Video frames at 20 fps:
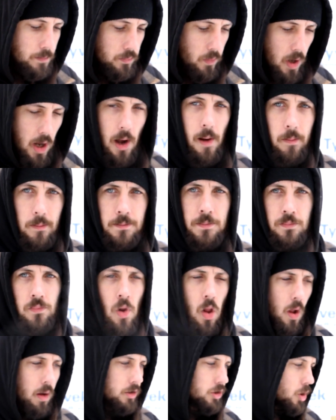Yeah,
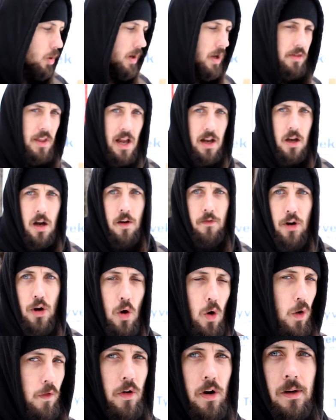so I'll get that covered
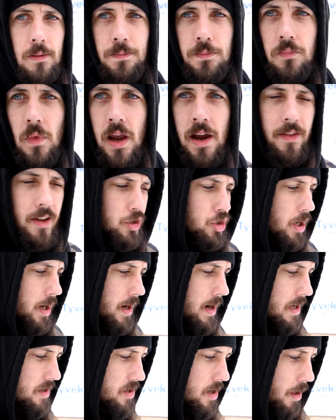over, and the
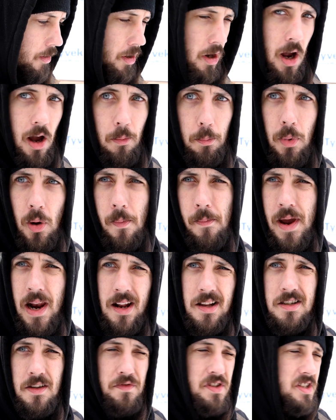chicken has another couple minutes of